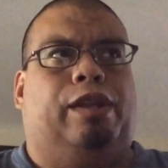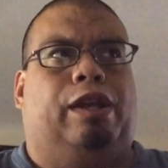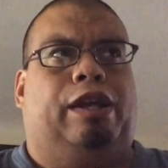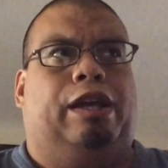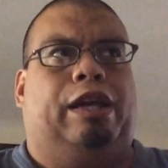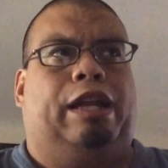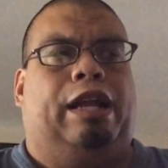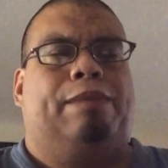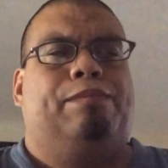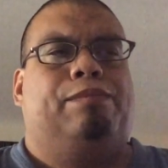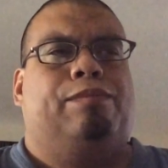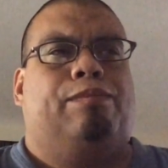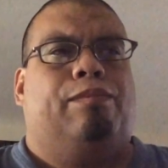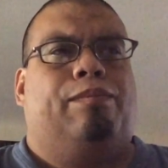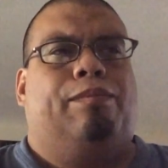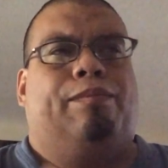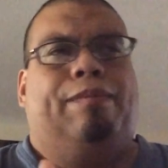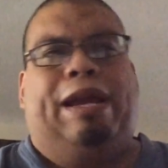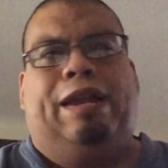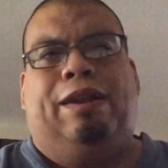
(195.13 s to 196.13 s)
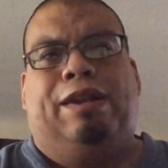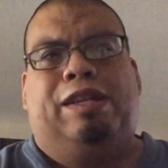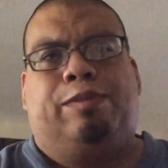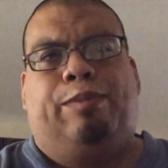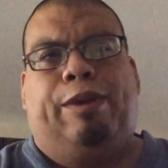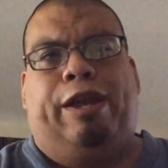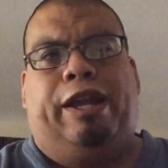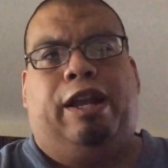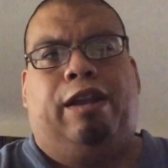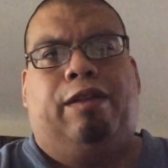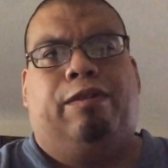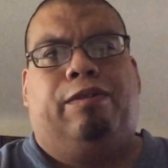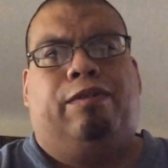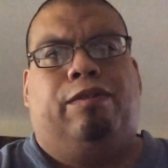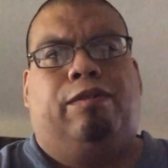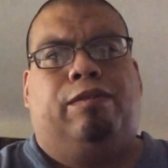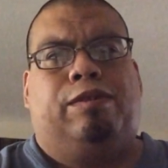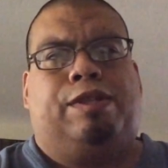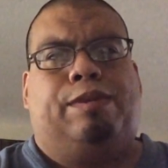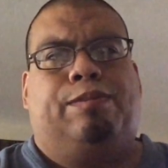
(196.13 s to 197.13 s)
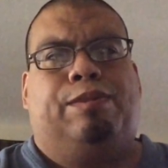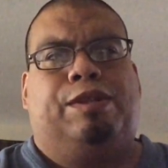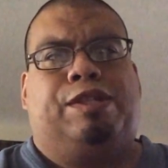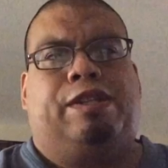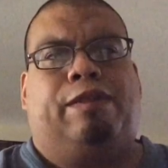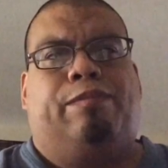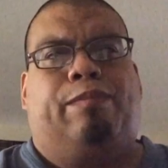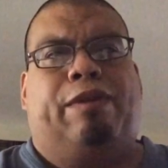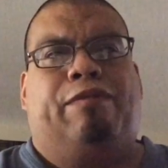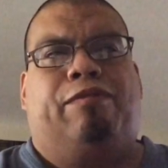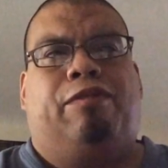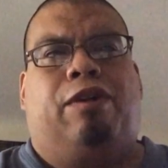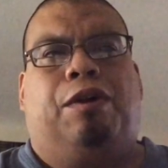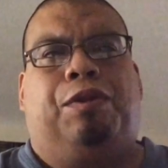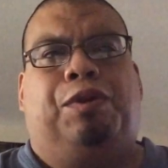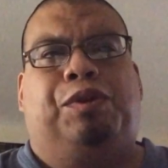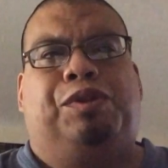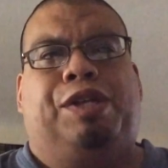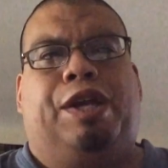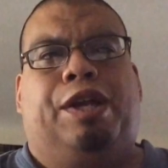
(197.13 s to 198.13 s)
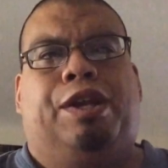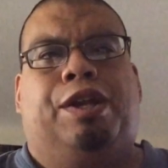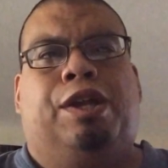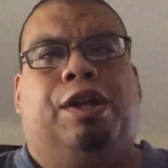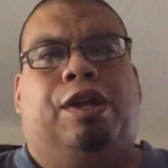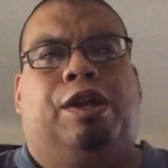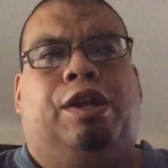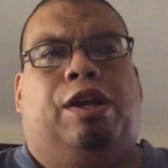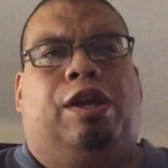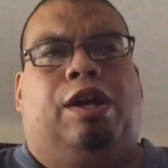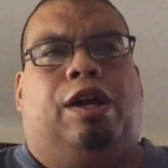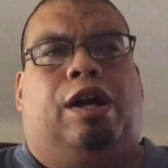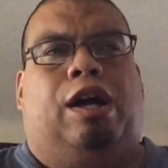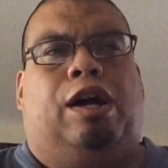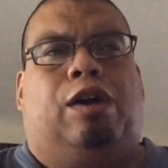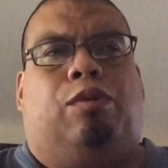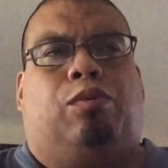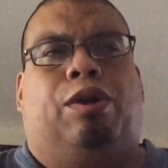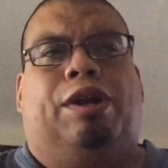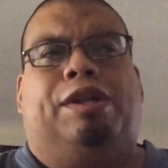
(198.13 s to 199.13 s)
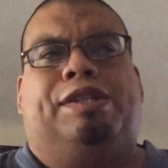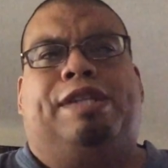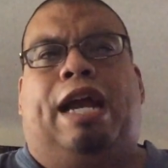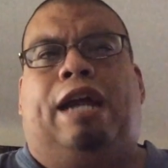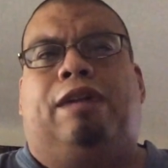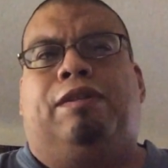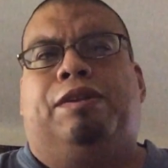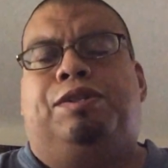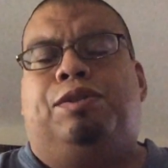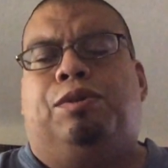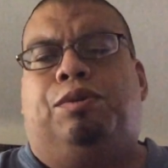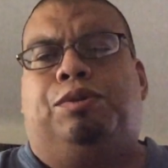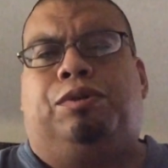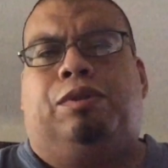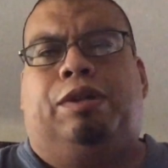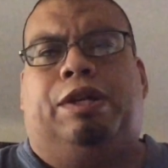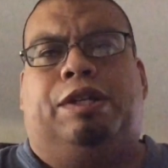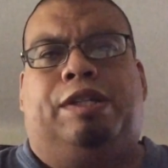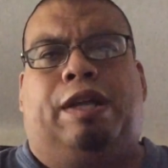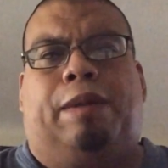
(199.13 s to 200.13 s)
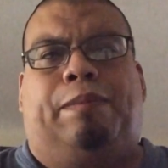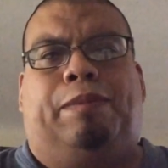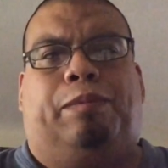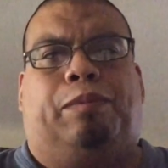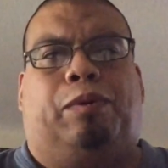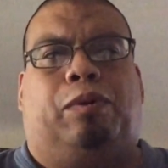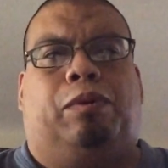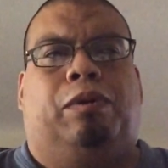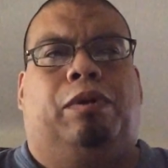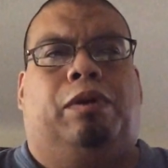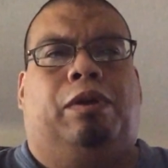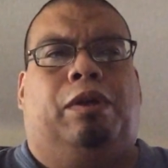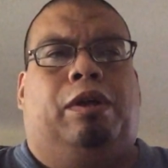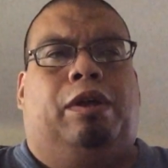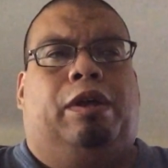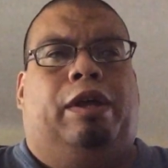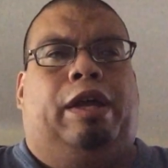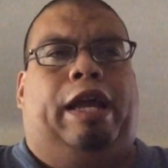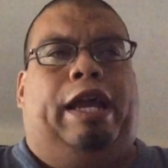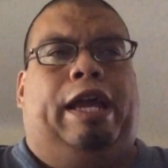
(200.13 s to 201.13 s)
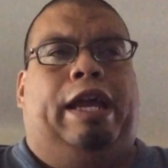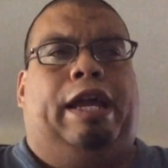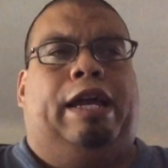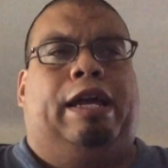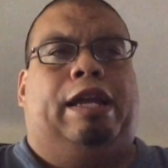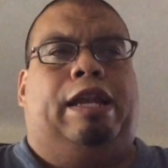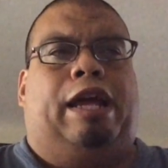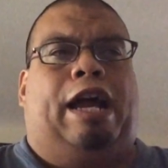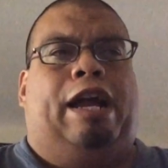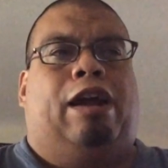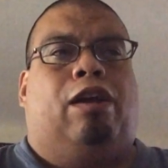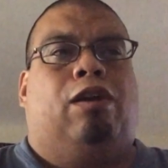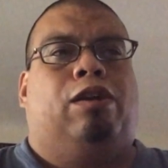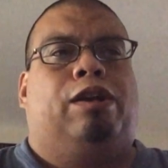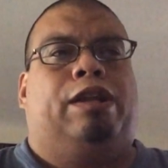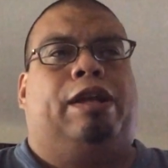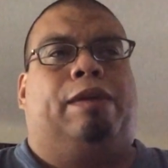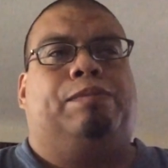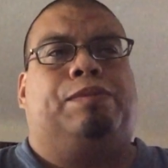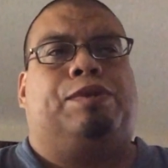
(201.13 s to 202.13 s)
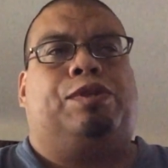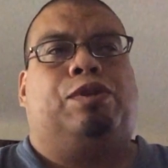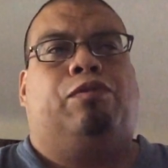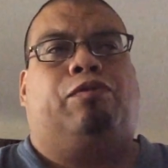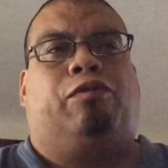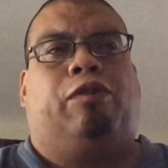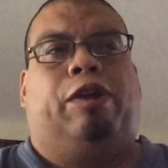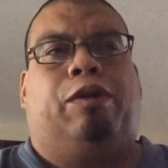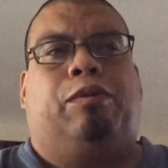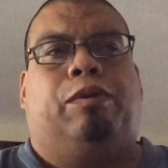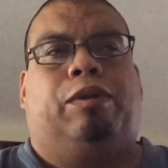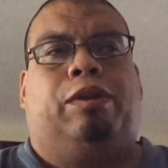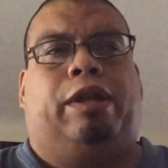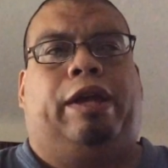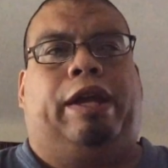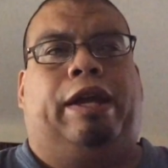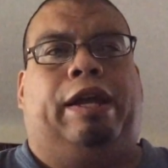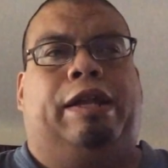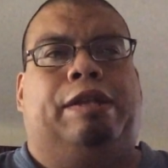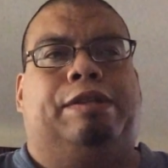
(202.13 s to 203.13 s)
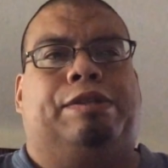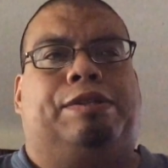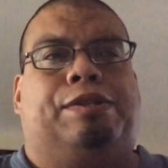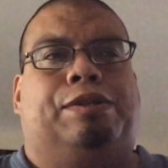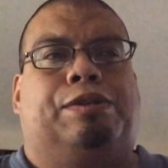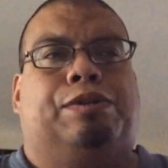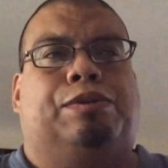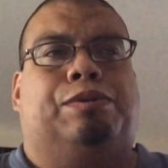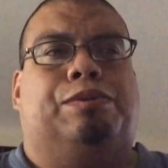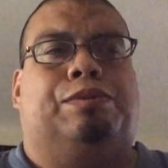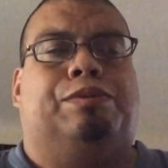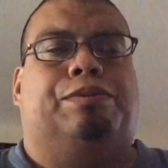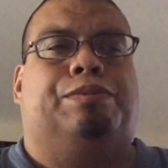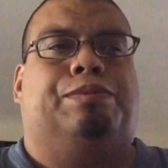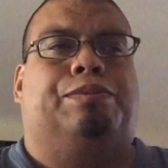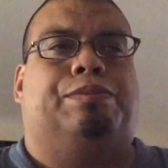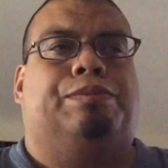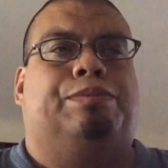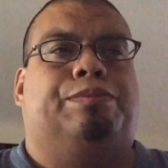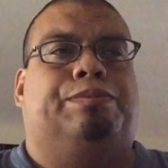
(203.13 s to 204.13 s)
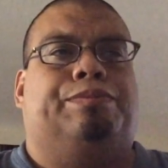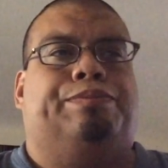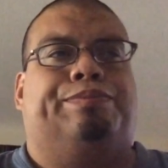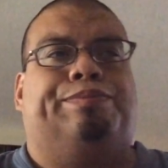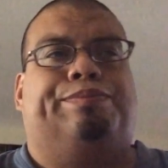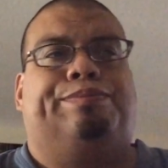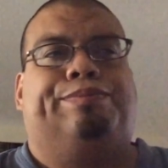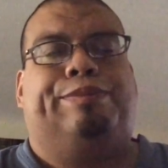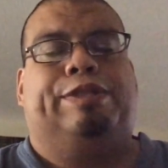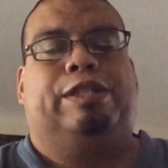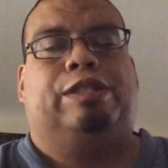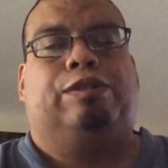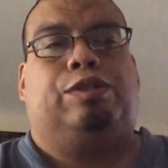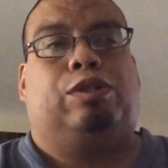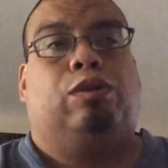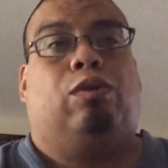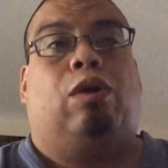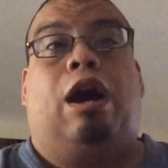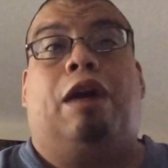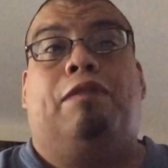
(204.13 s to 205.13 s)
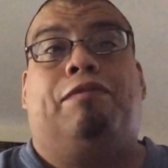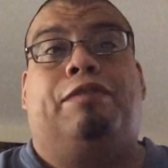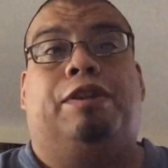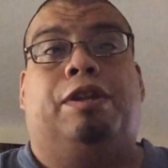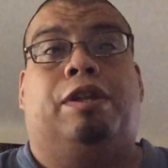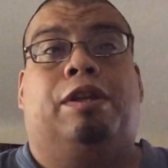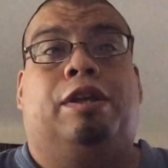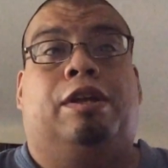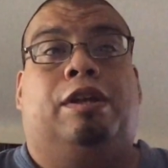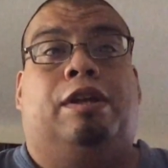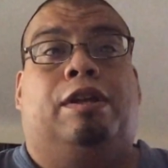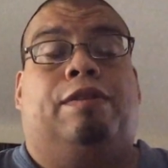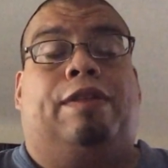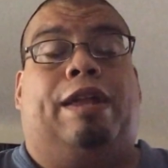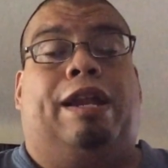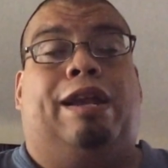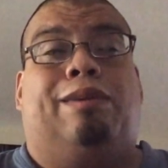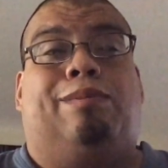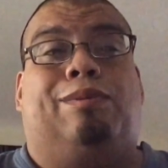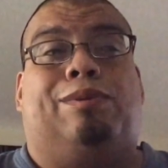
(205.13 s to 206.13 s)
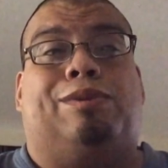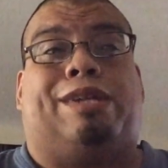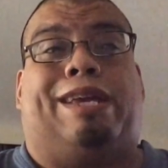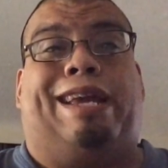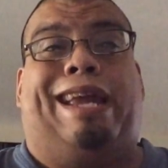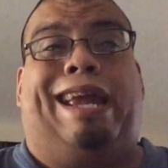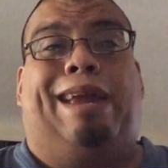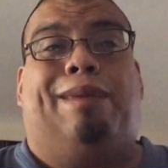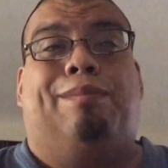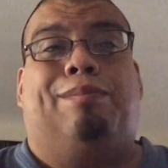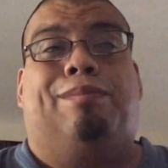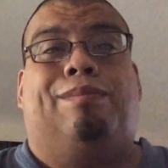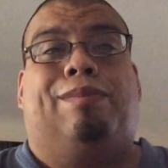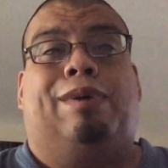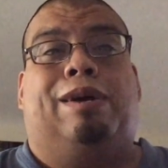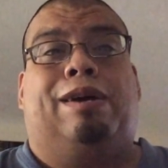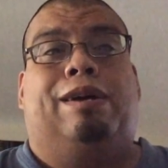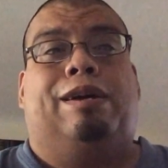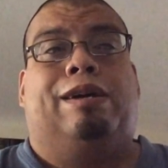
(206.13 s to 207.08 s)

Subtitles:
and I'm mainly speaking of some of the stuff my father said, weren't exactly socially acceptable. And I heard them so frequently and so often that I almost came